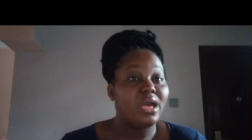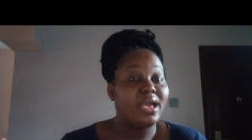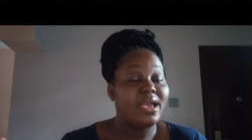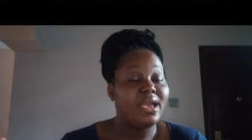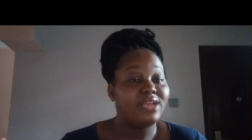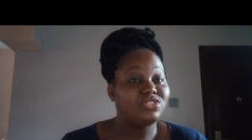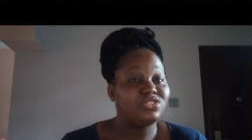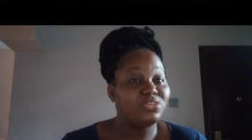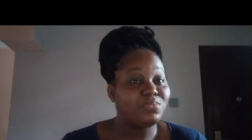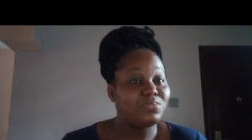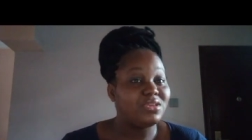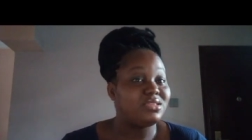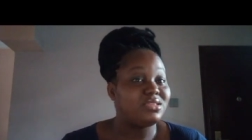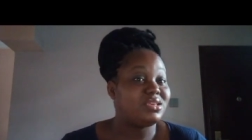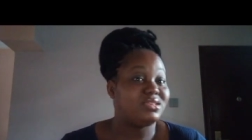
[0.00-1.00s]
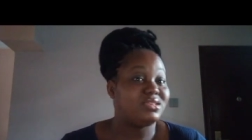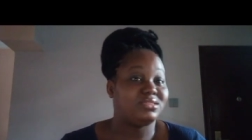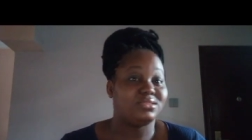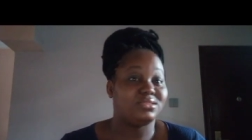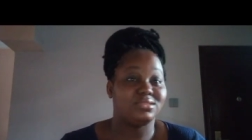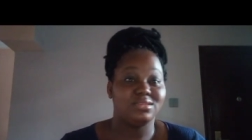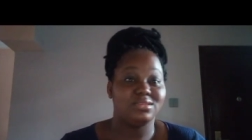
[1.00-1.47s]
Air shipping
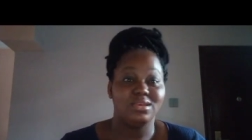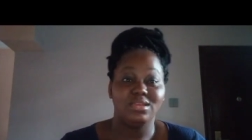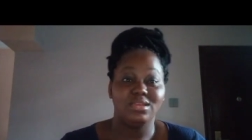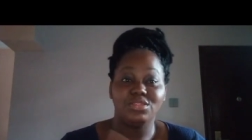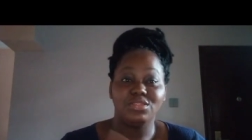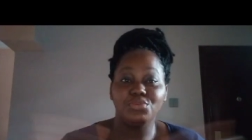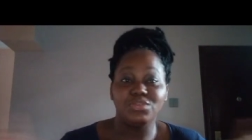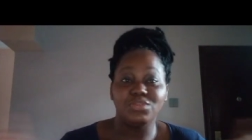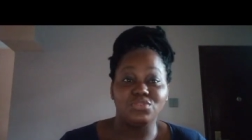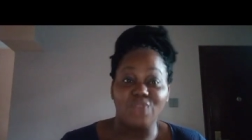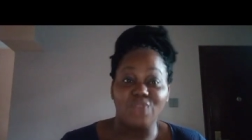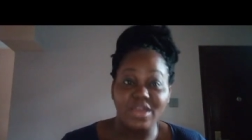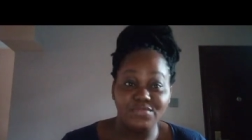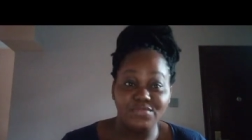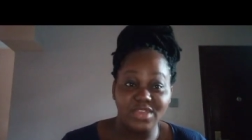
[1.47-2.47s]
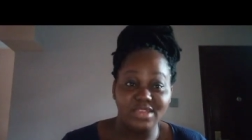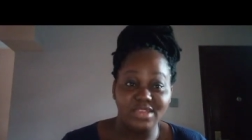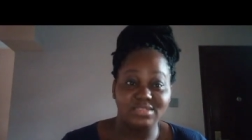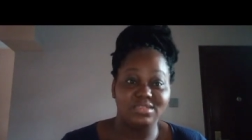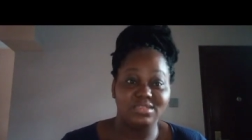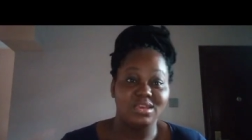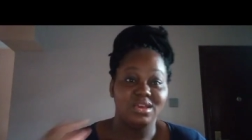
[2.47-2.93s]
is 3 to 5
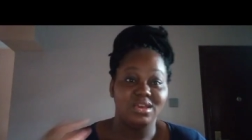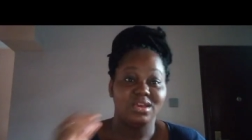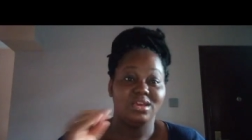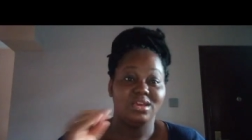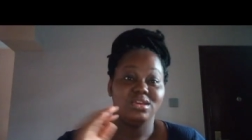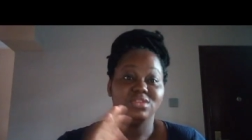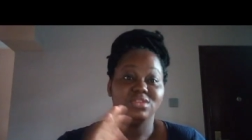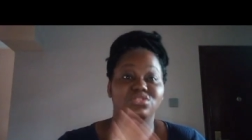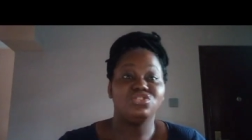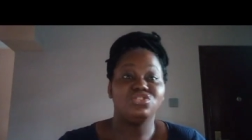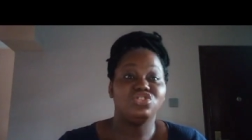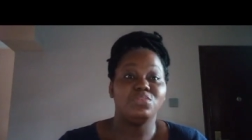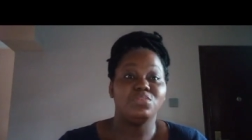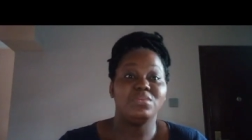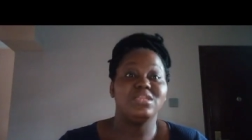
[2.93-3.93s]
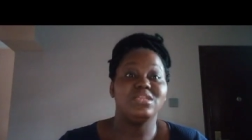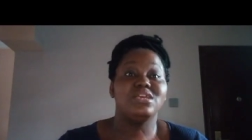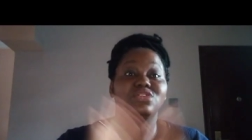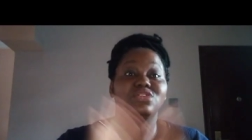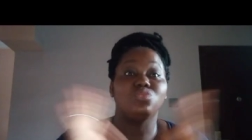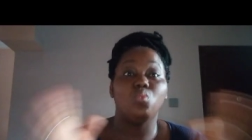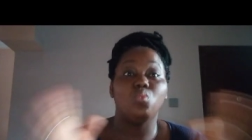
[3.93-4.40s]
days, Sea shipping
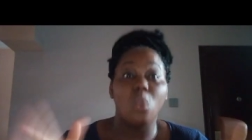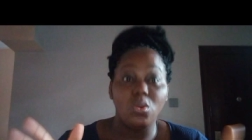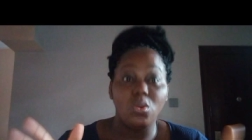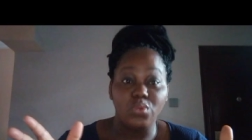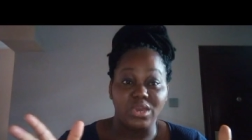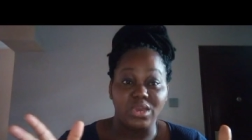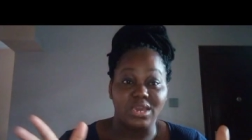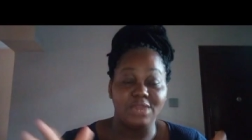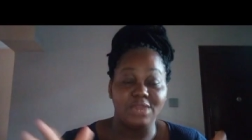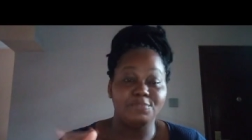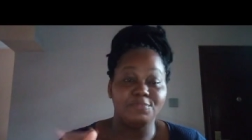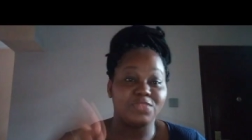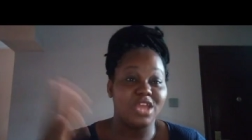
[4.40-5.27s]
is 1 week.